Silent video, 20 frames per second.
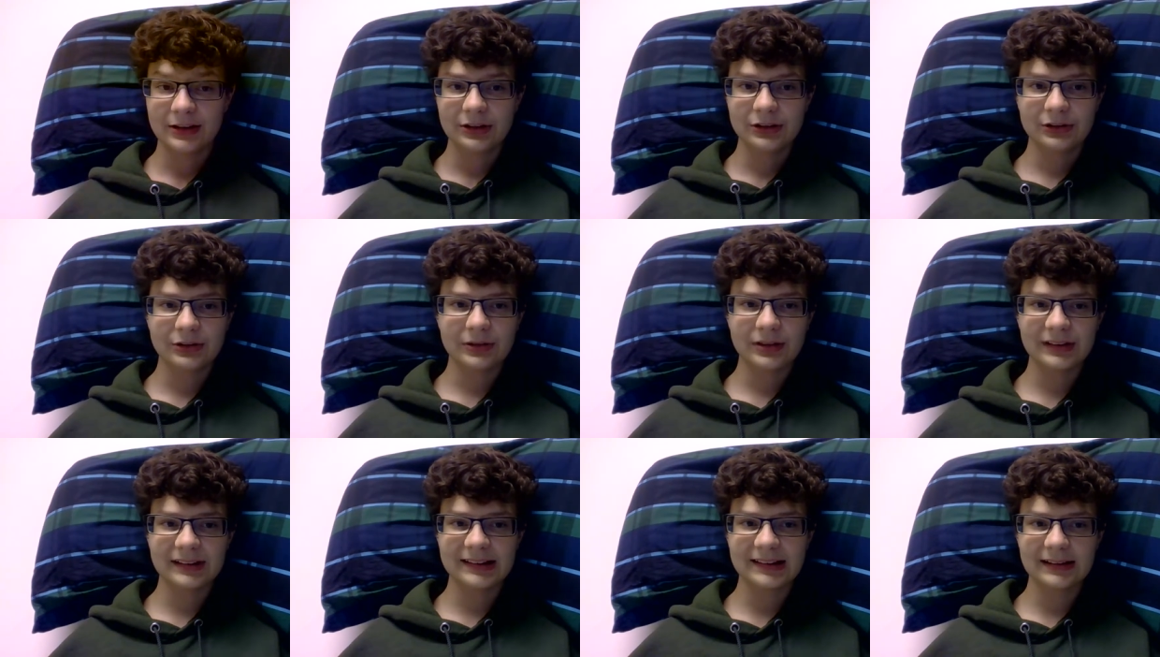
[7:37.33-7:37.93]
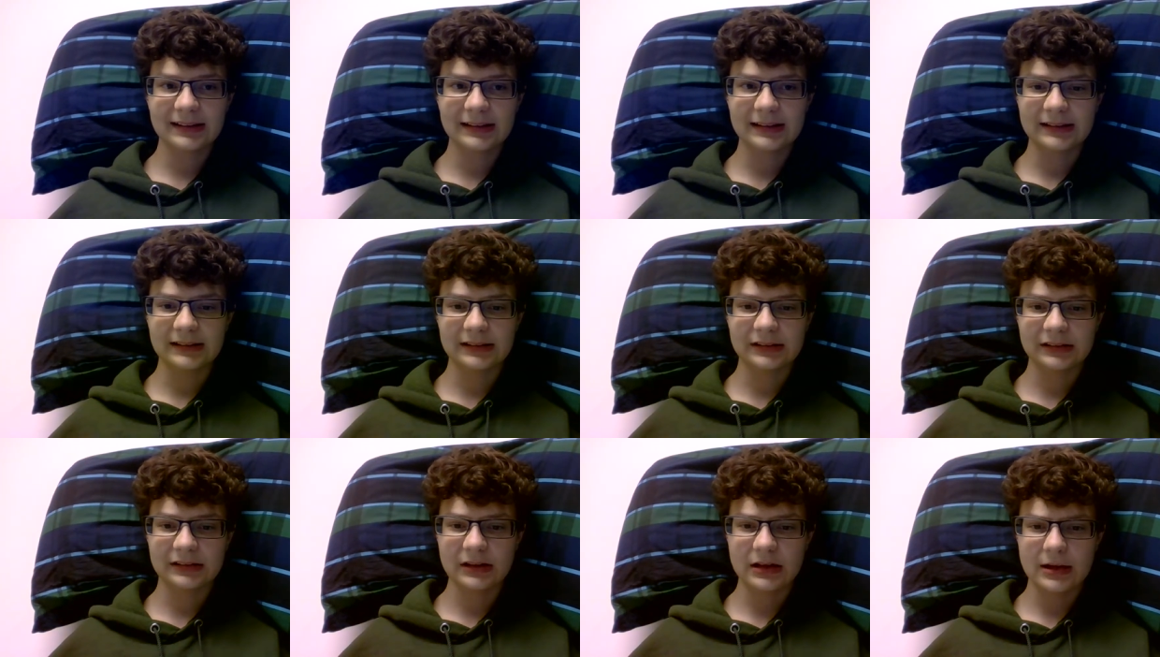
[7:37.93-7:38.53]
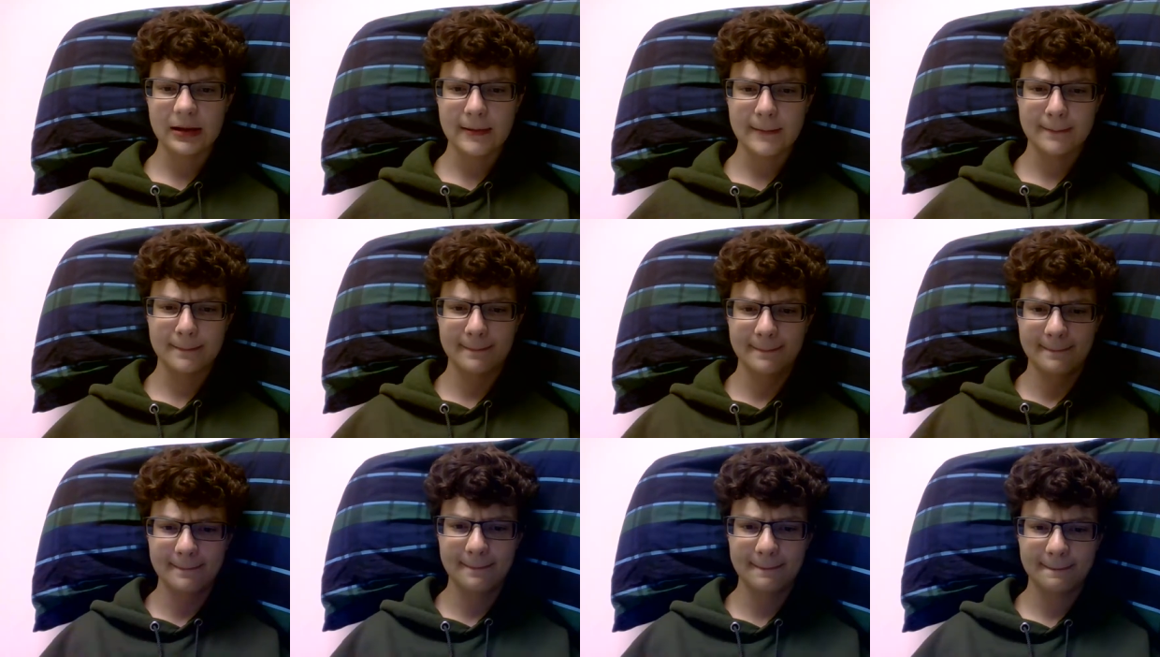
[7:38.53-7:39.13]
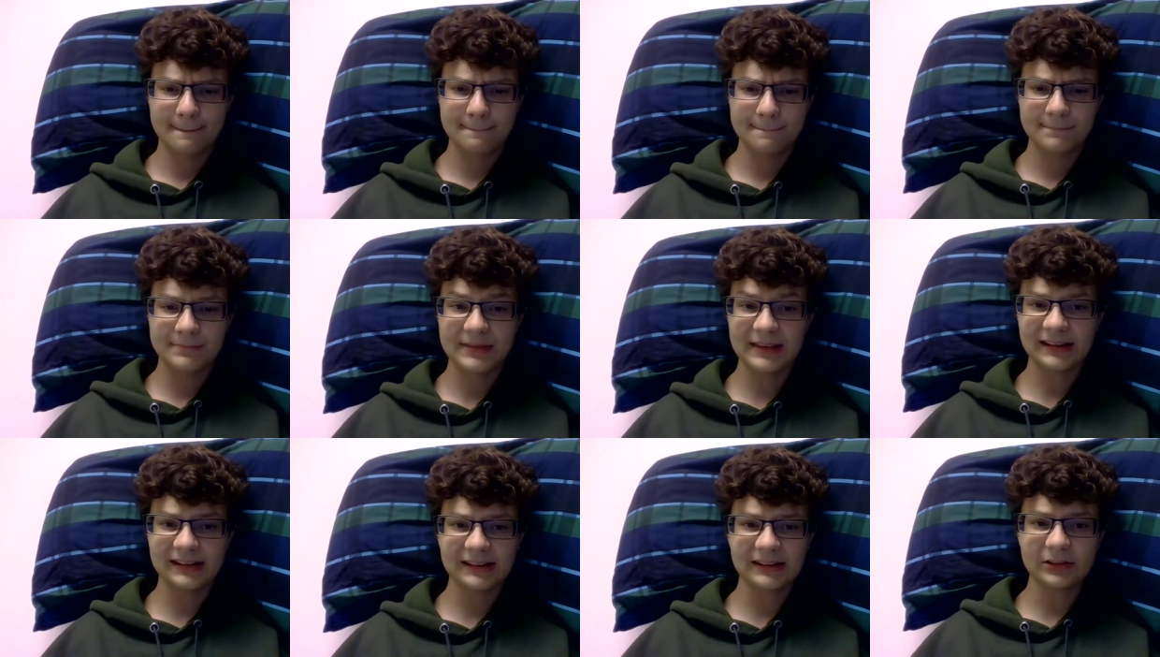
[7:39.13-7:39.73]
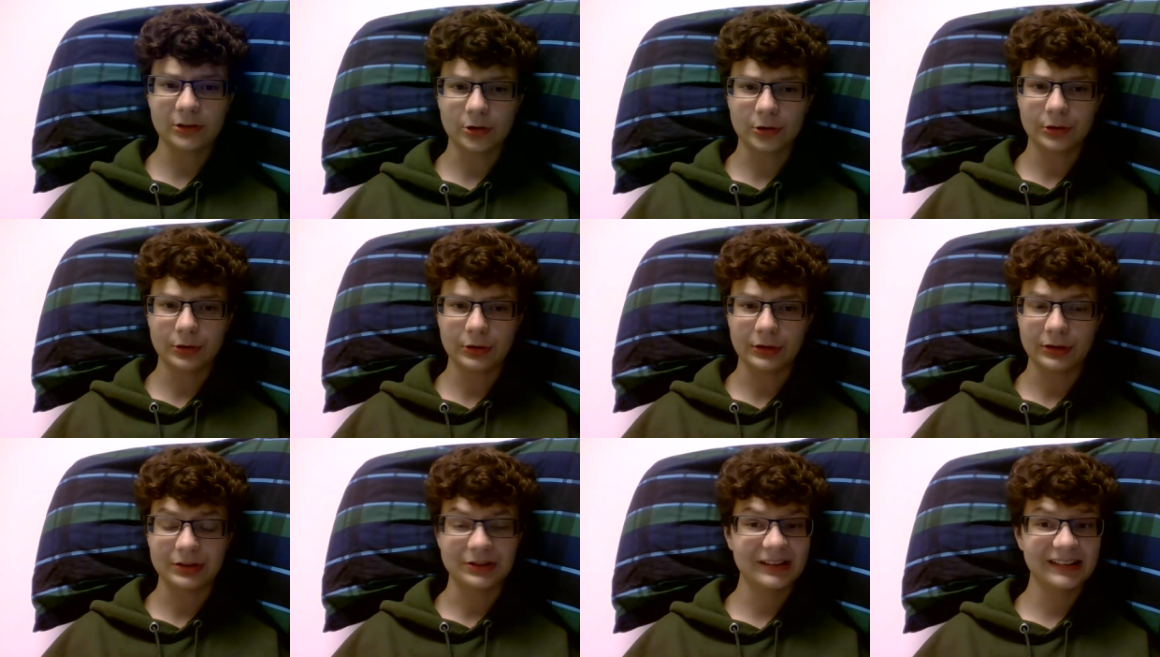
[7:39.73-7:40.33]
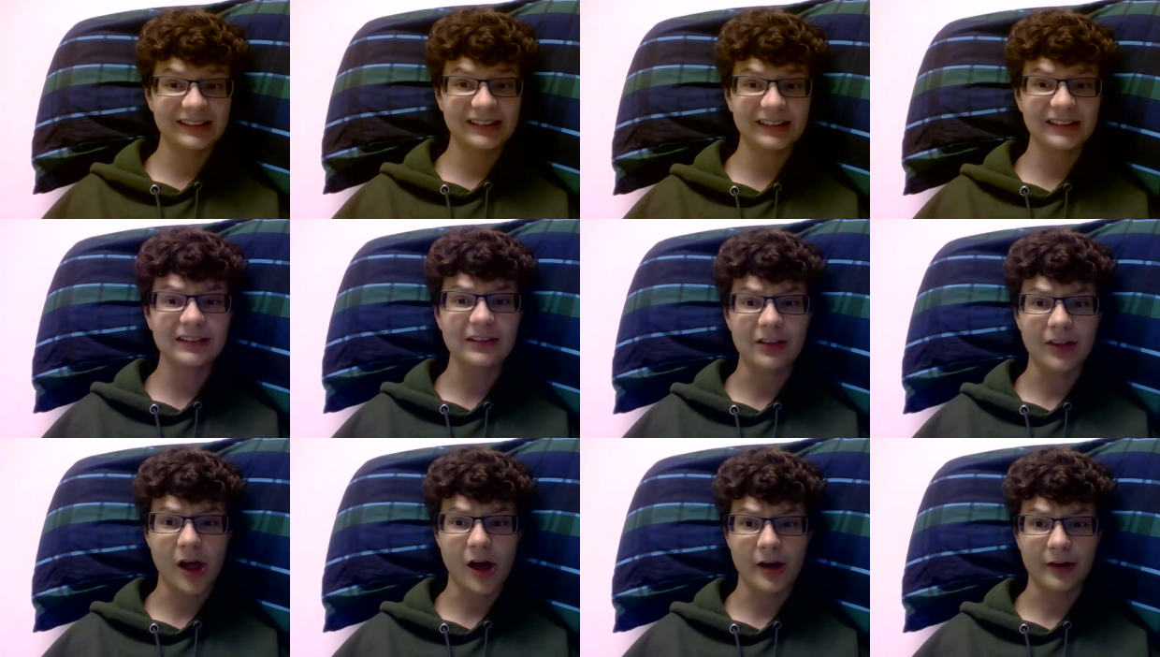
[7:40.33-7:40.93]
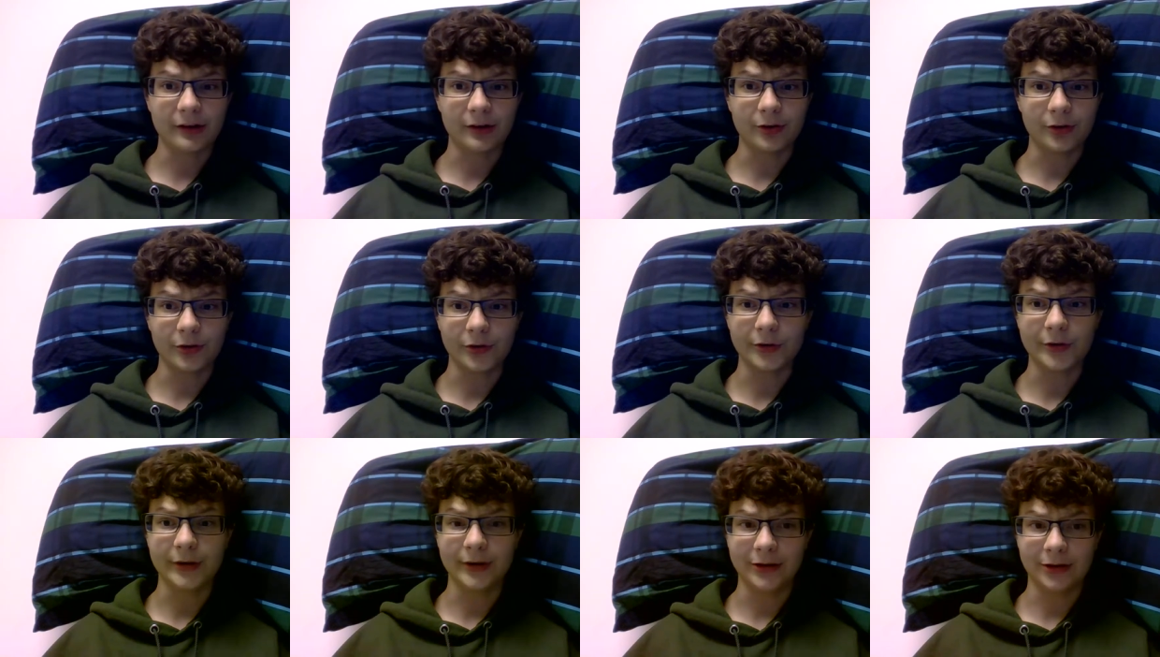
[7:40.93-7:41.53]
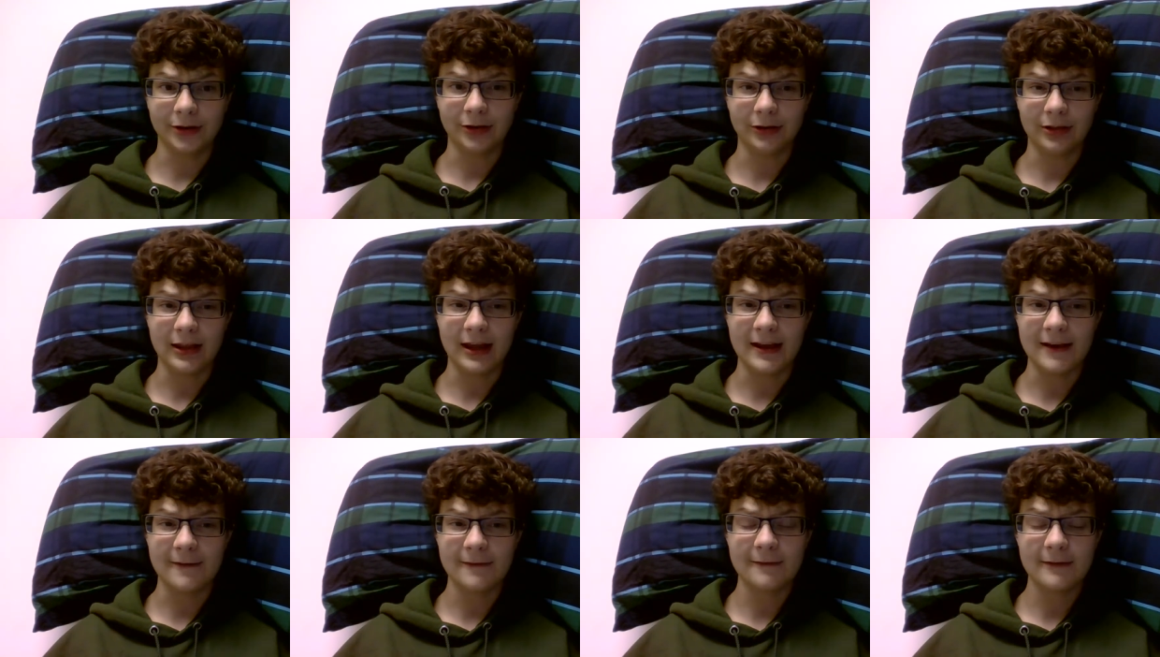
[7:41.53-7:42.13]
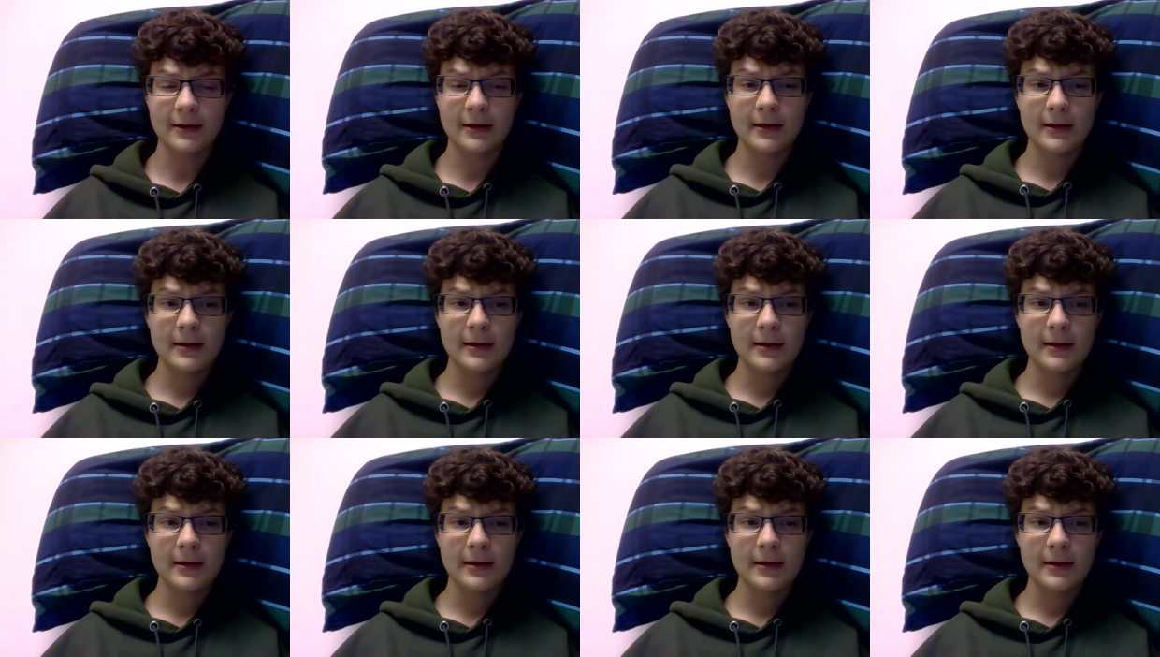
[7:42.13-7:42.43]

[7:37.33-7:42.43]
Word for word: So this is um, this is earlier. This is a lot earlier in her life.